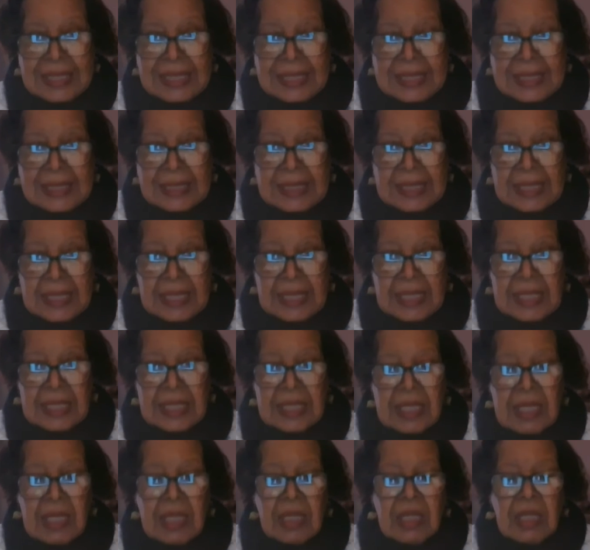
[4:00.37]
D.C.
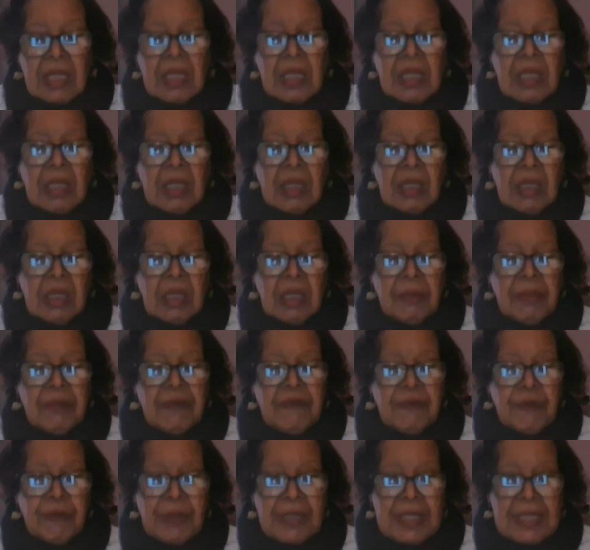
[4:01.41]

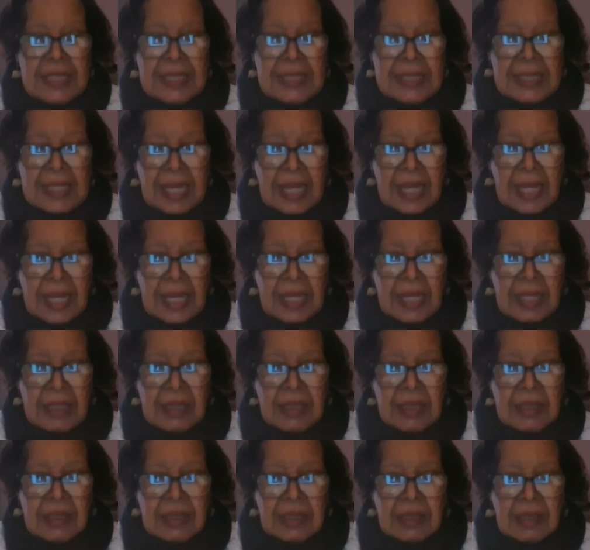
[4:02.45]
Before he died,
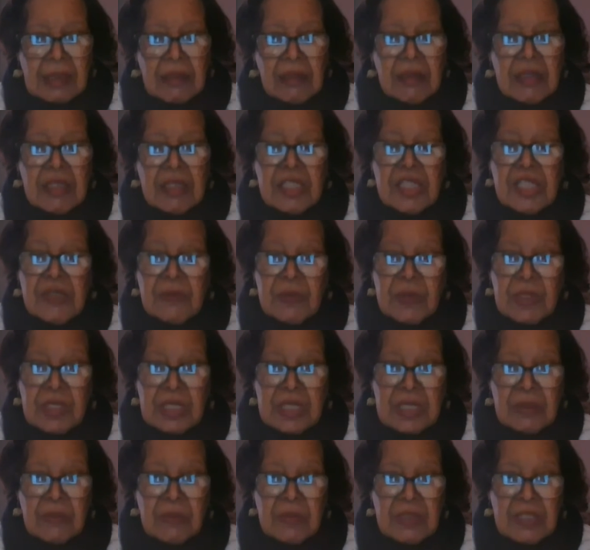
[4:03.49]
Carter G.
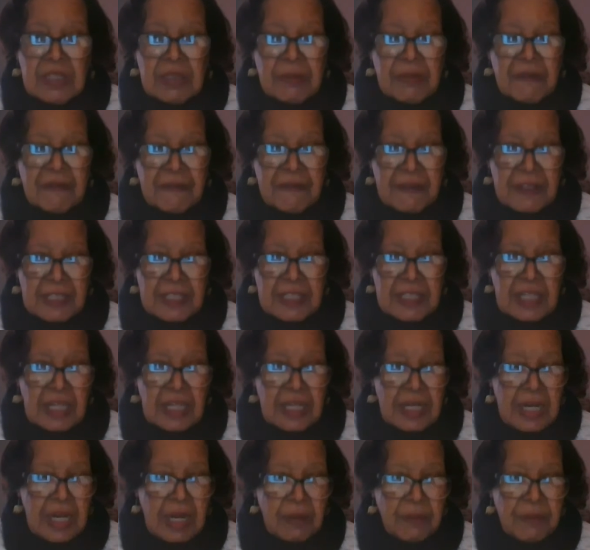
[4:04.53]
Woodson was a professor
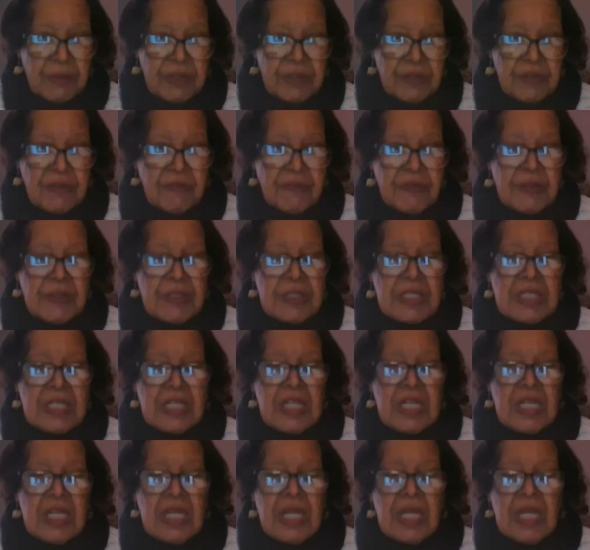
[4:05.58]
at Howard
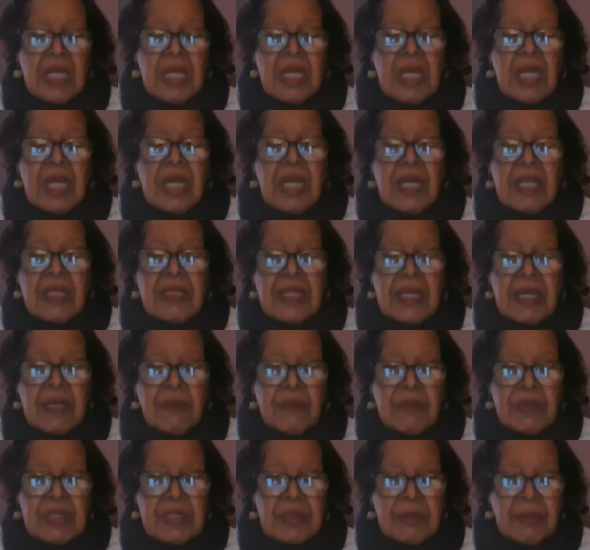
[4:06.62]
University, and that
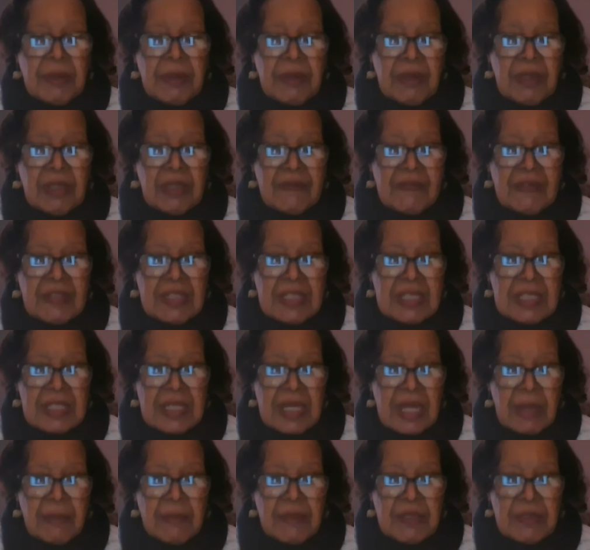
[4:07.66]
was a part of the
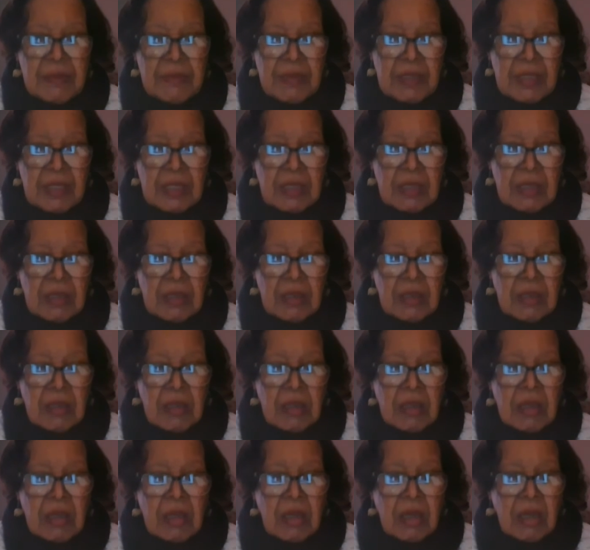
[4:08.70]
establishment
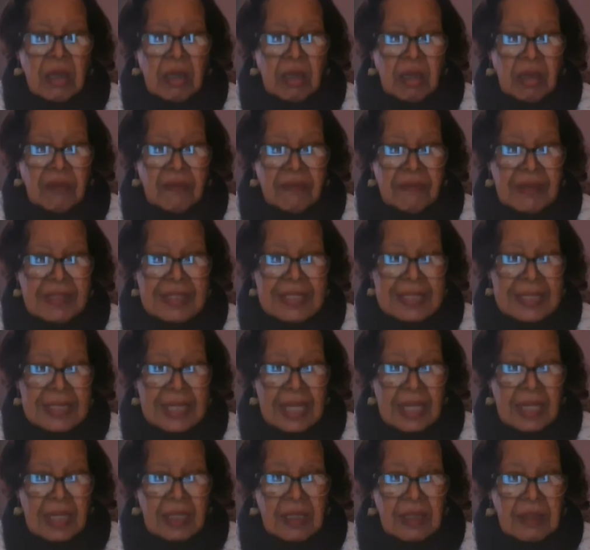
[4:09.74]
of
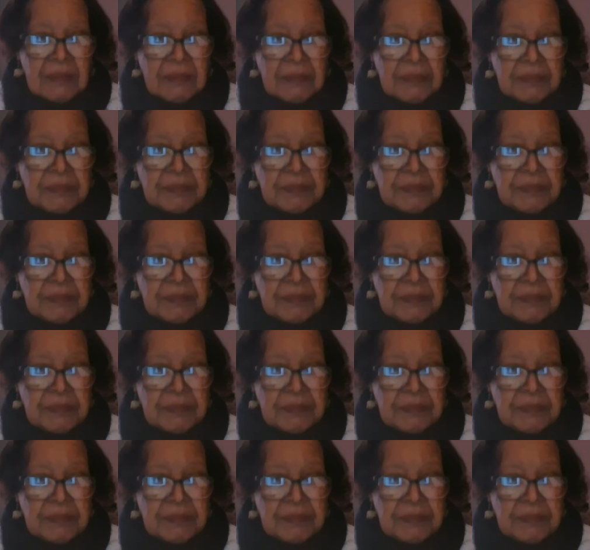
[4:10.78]
ASALH.